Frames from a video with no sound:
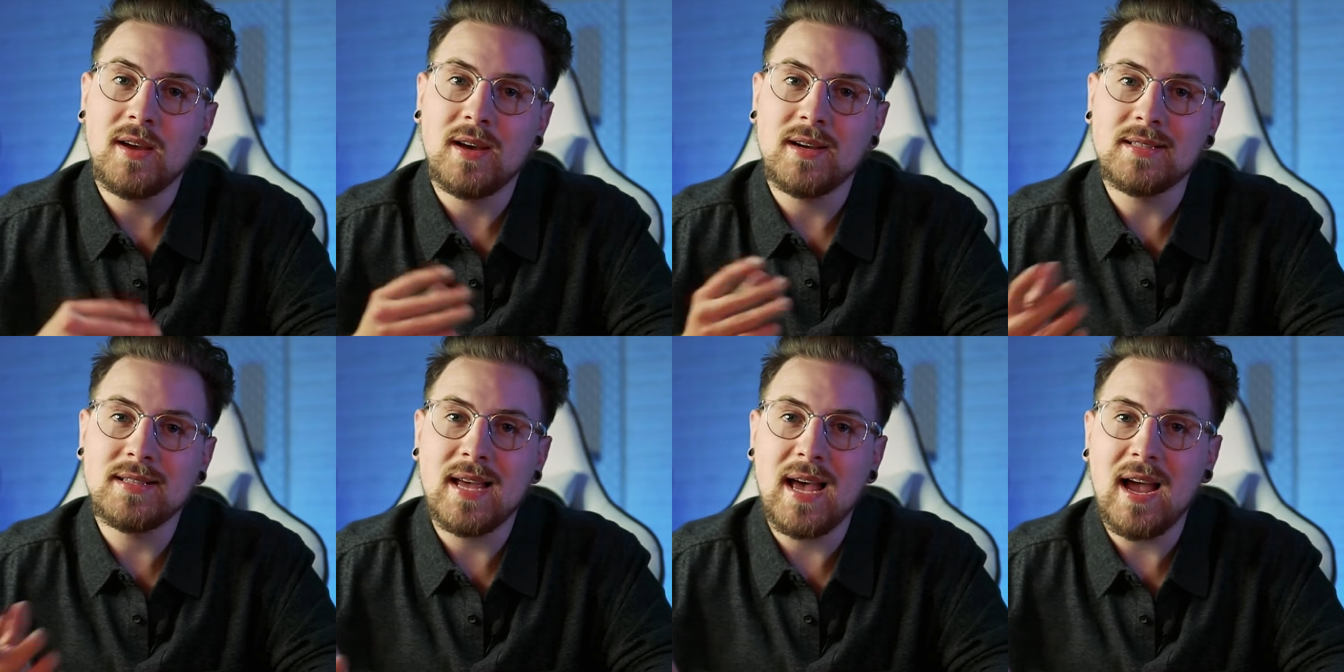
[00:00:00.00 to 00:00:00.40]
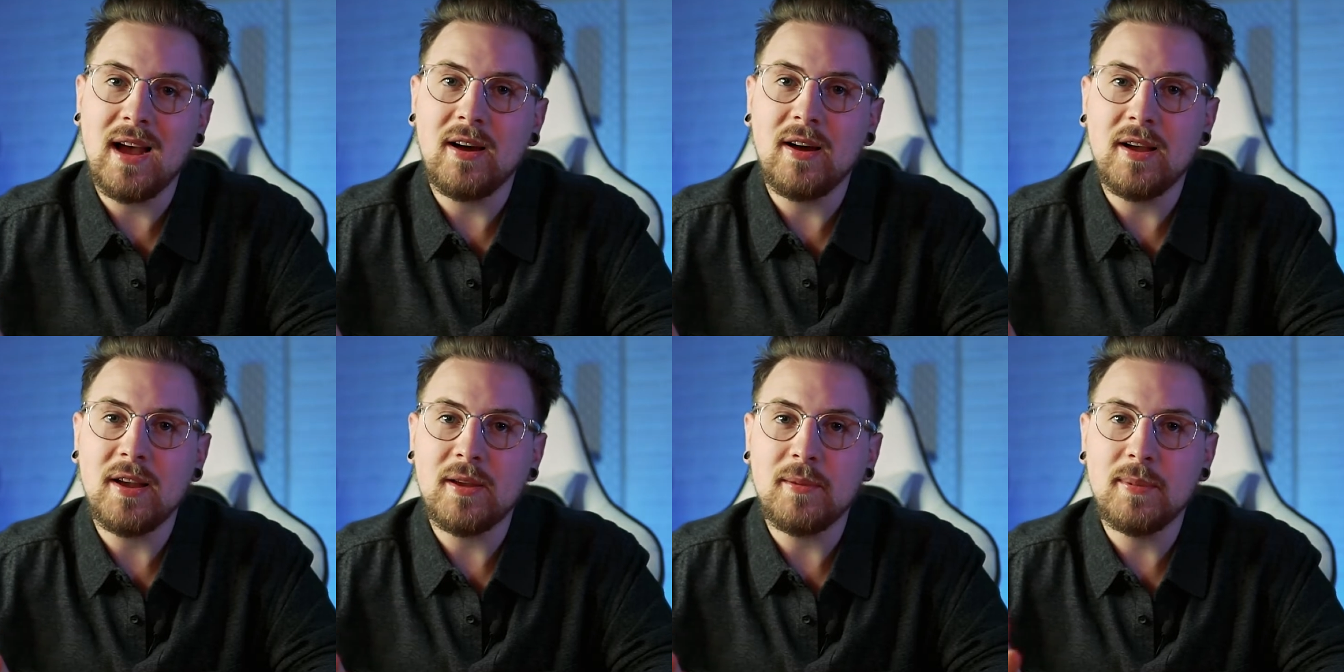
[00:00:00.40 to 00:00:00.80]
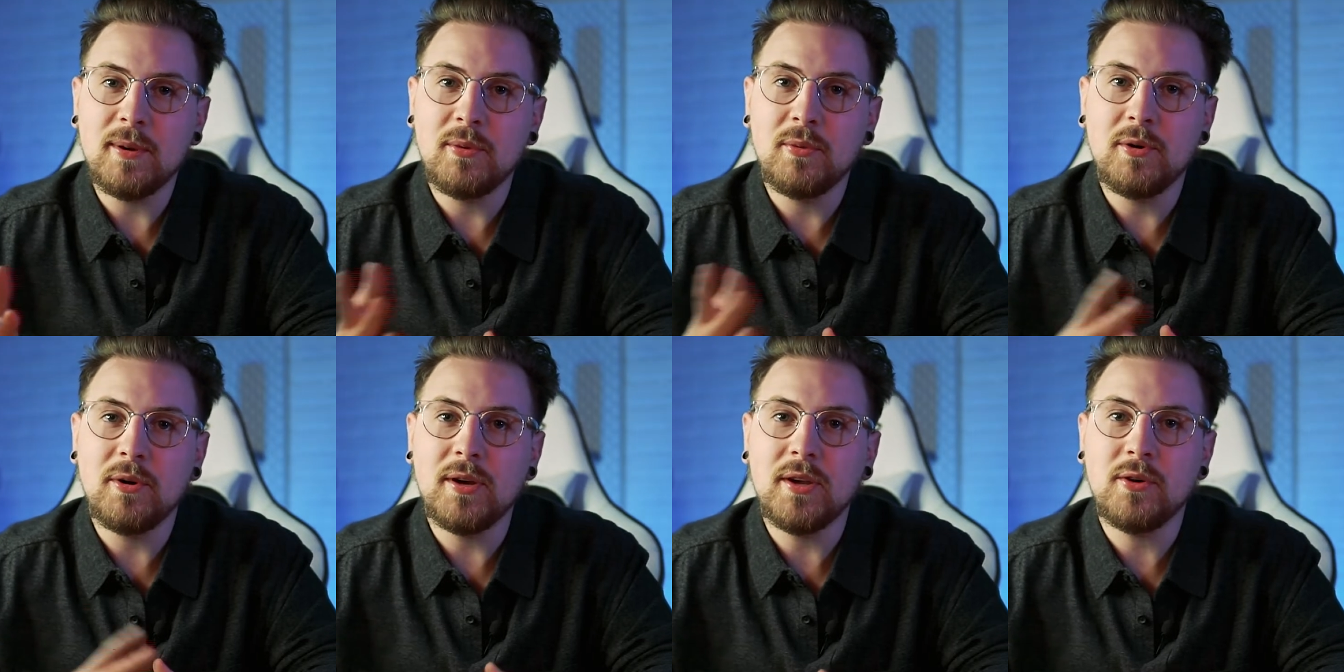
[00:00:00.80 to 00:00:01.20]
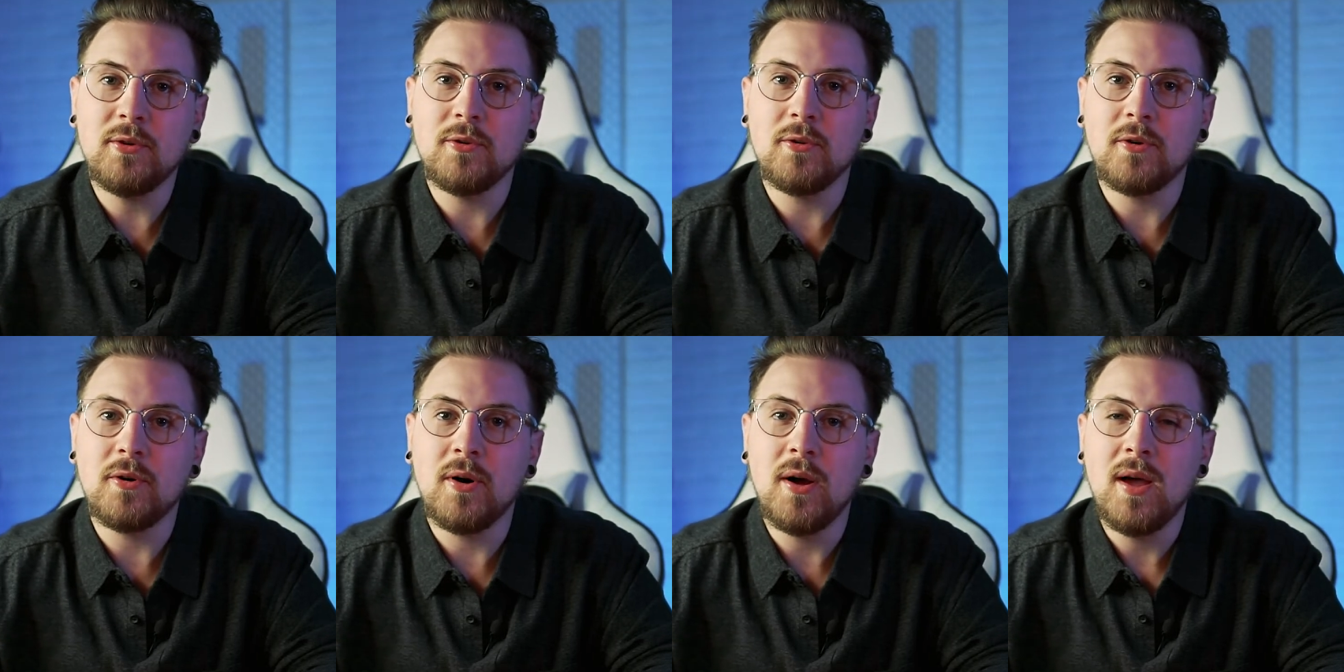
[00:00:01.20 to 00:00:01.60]
A tagline can be really
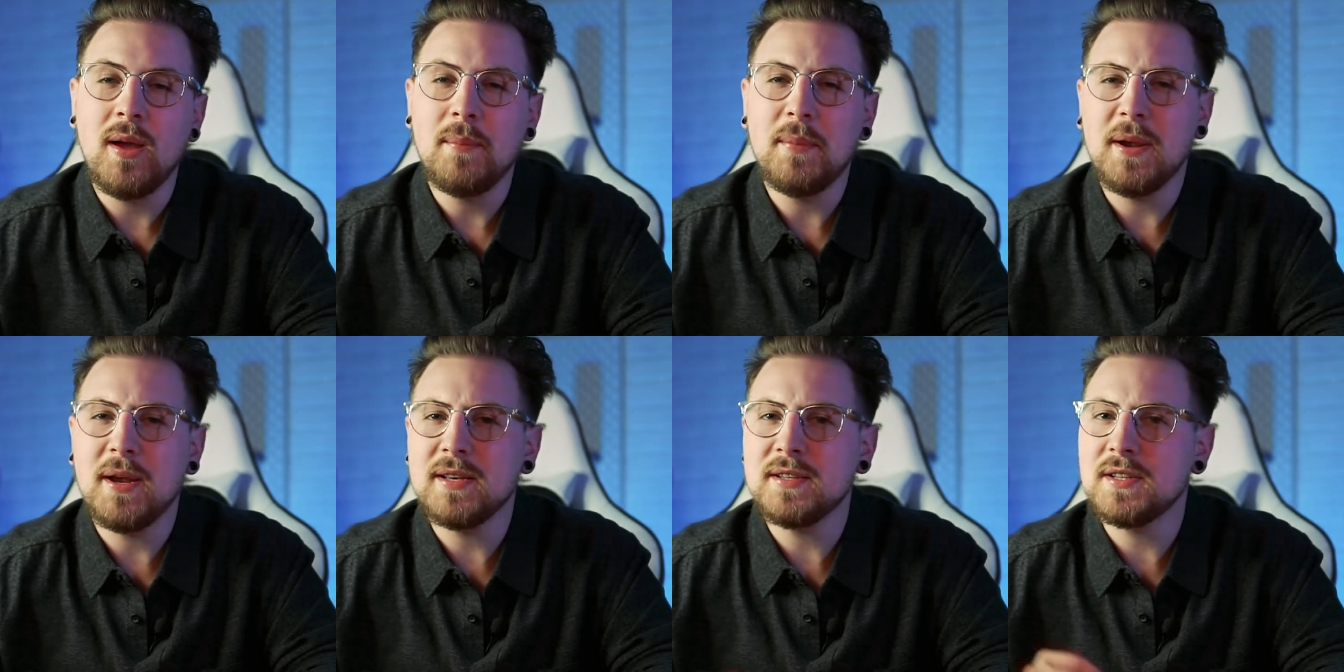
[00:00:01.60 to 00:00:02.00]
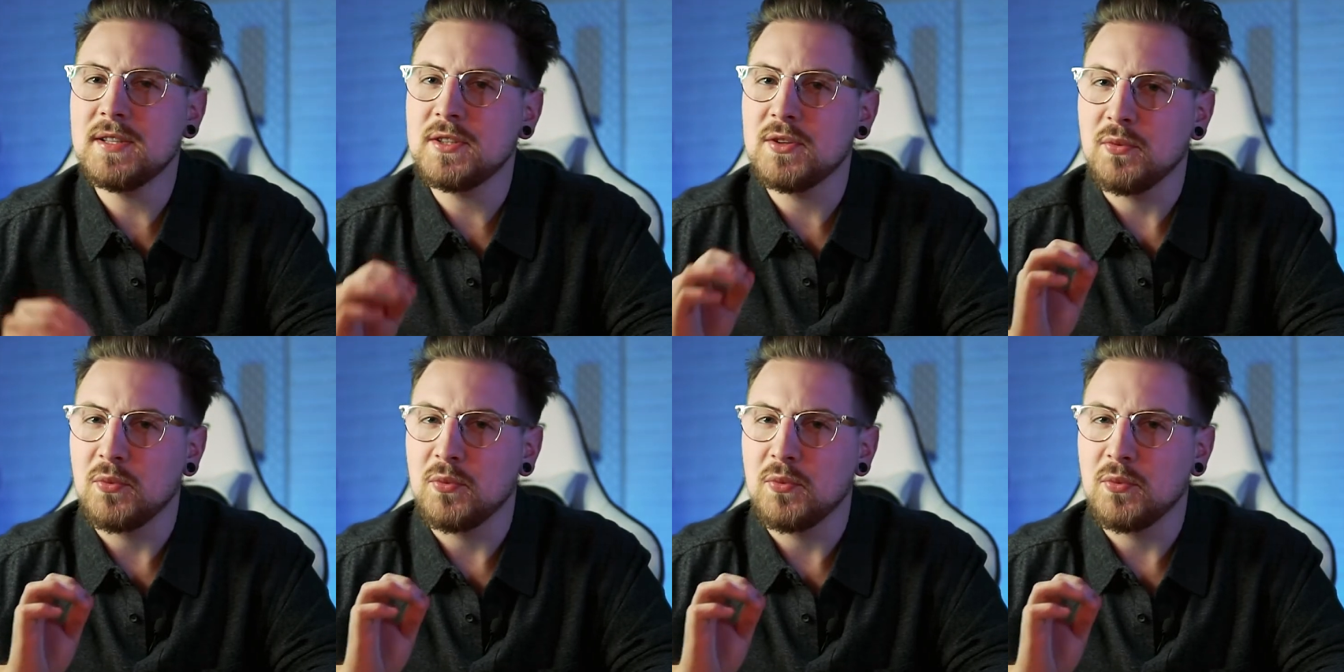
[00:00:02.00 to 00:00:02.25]
cool because it's